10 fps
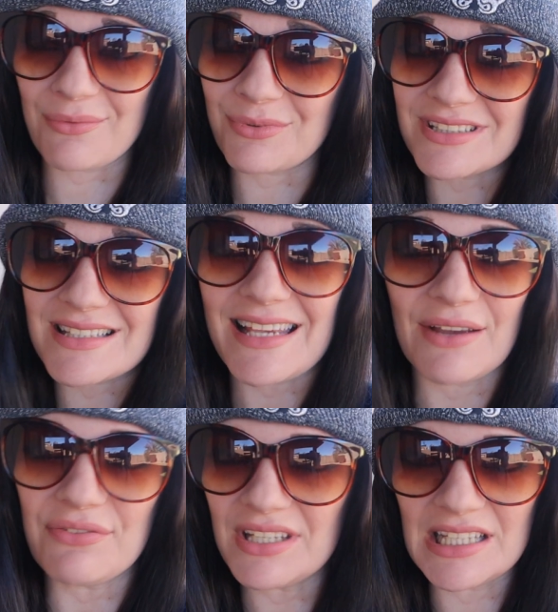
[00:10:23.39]
we'll
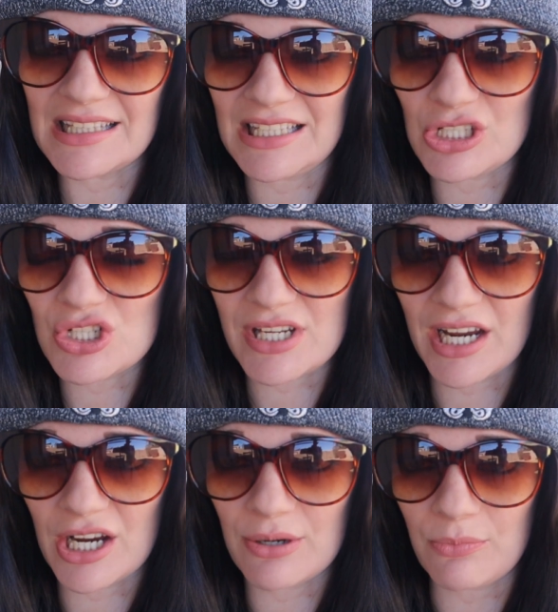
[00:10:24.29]
definitely
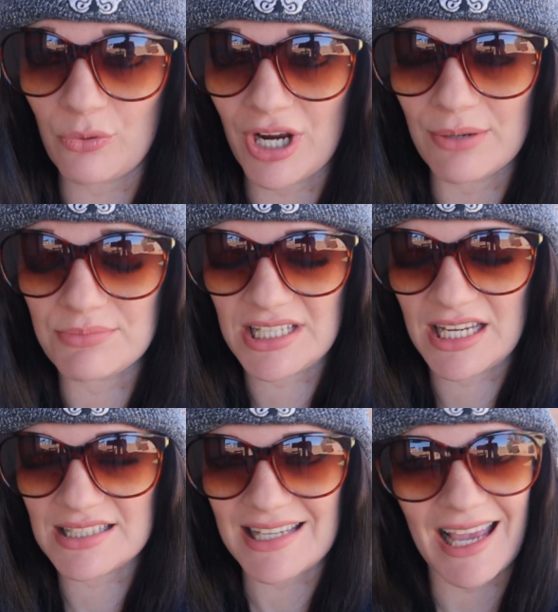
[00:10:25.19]
share more
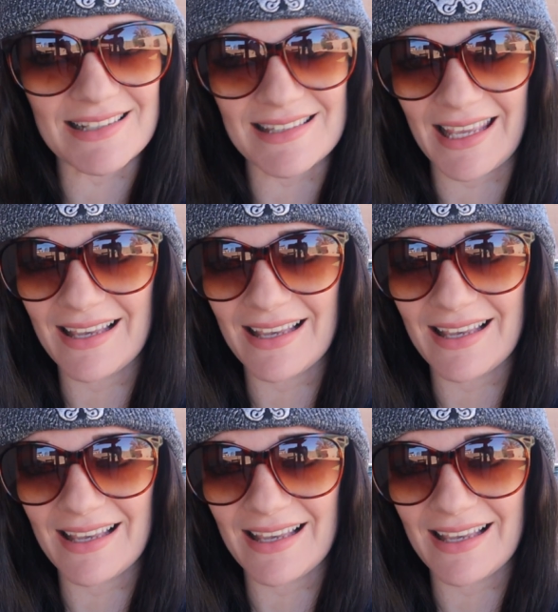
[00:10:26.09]
updates as they